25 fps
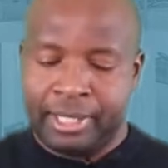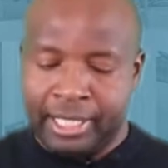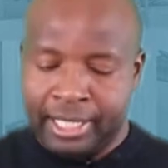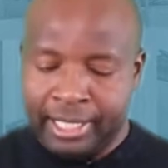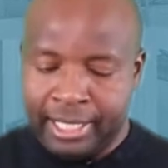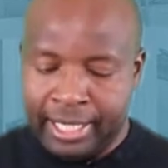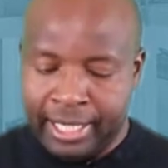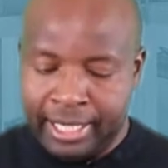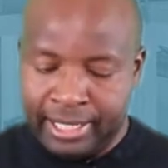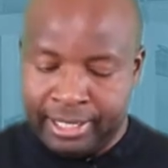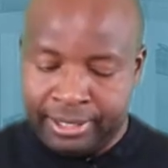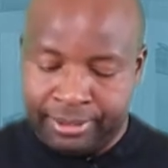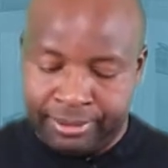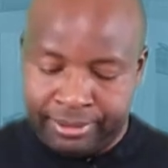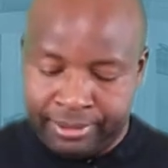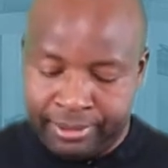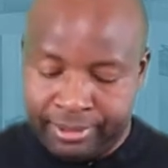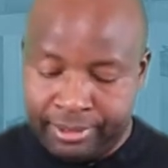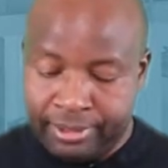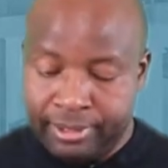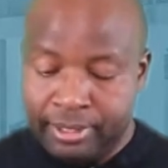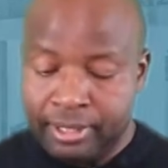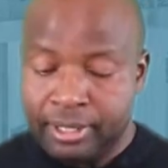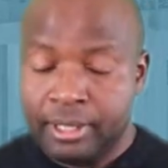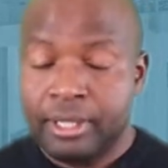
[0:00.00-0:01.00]
on an
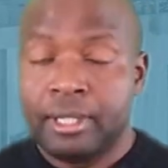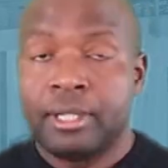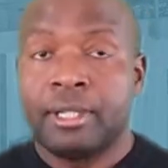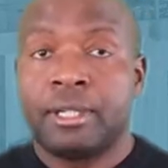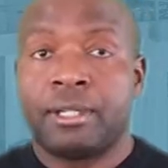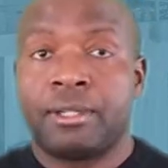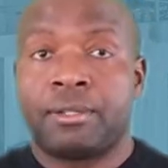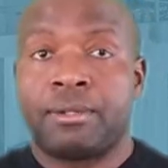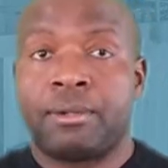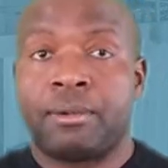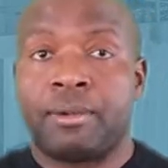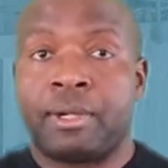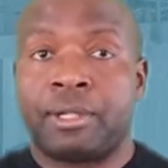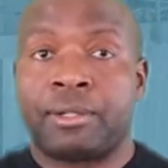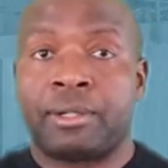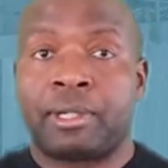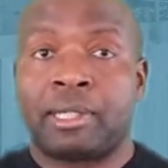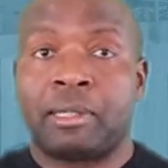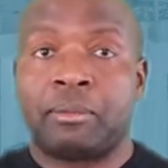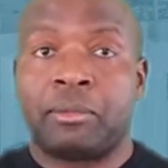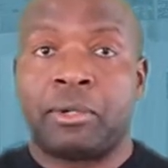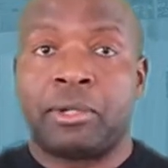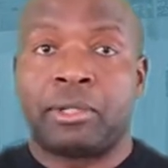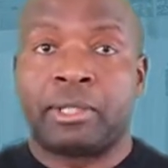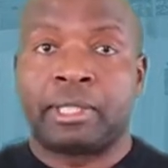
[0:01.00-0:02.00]
adult. So we're
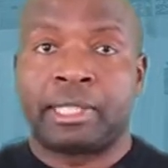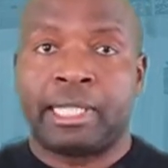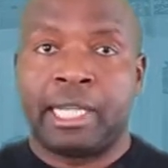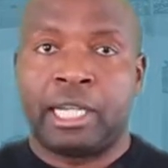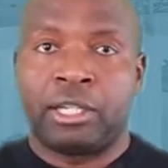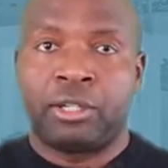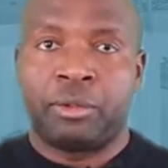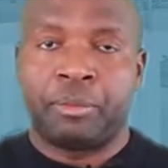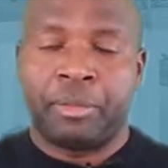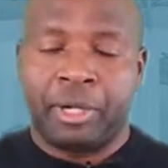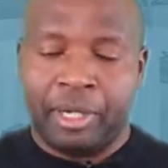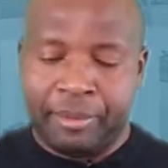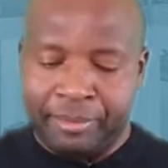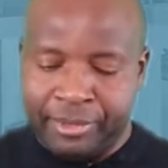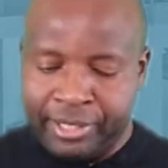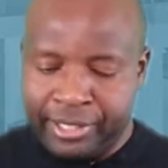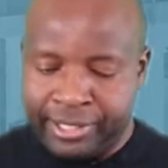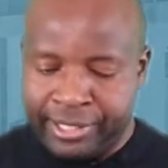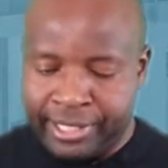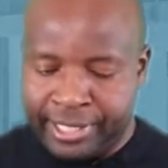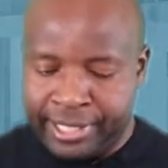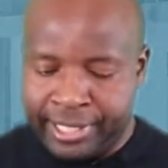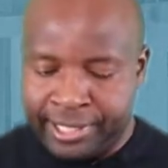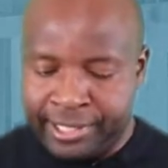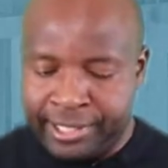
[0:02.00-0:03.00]
talking about
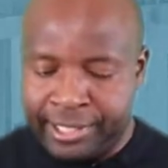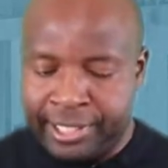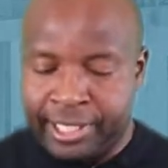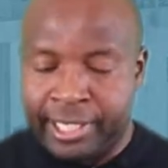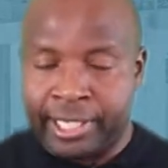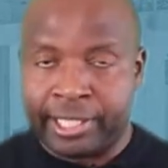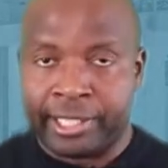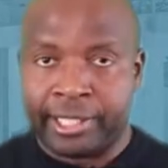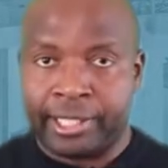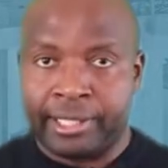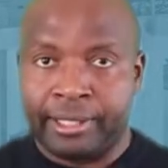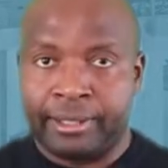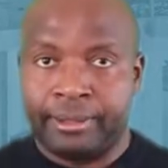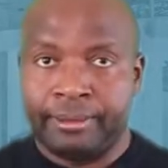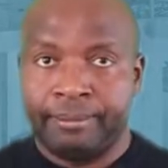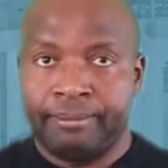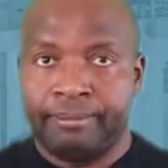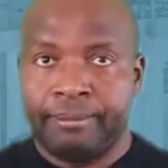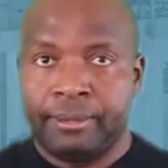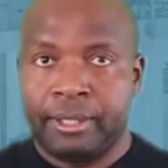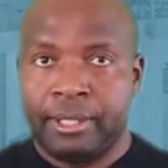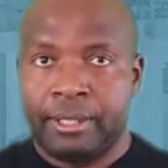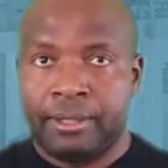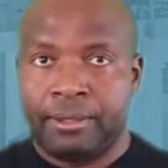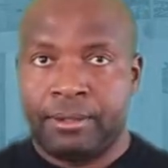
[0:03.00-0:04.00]
cardiopulmonary resuscitation.
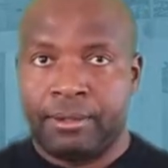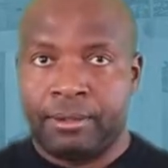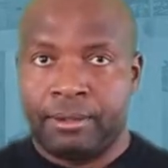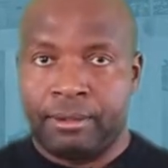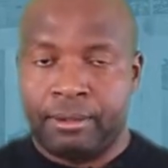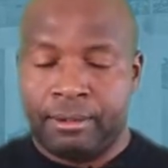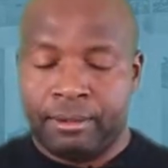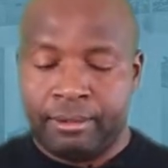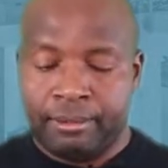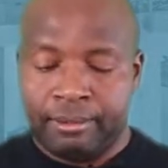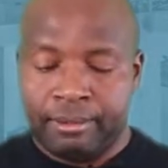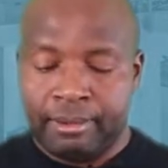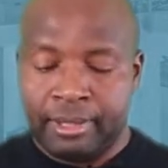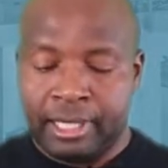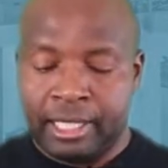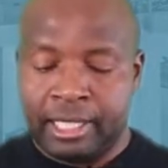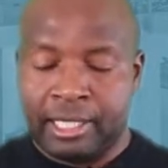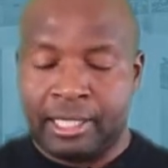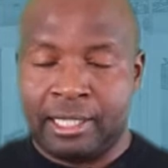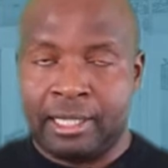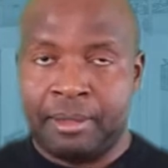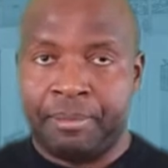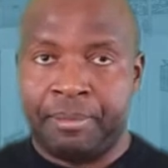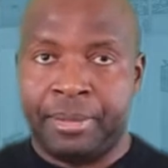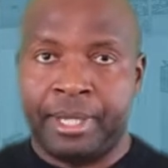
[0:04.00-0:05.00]
So
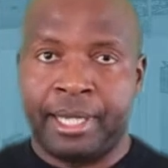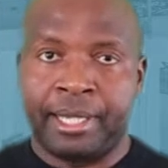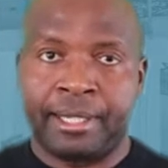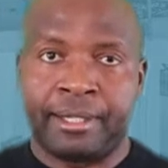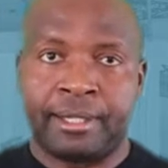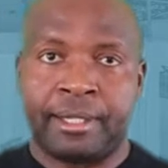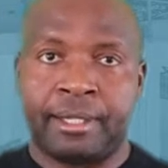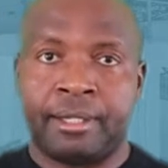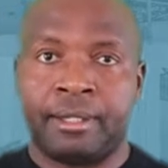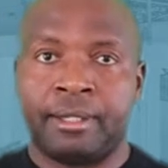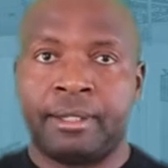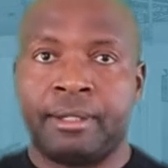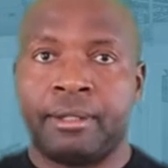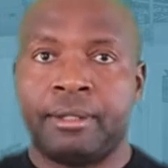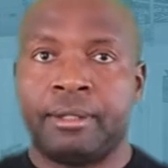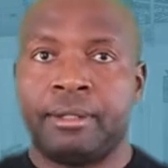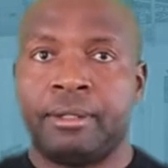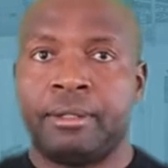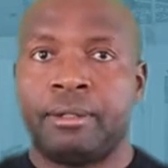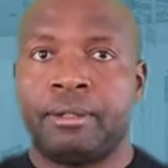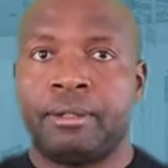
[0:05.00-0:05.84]
this is a person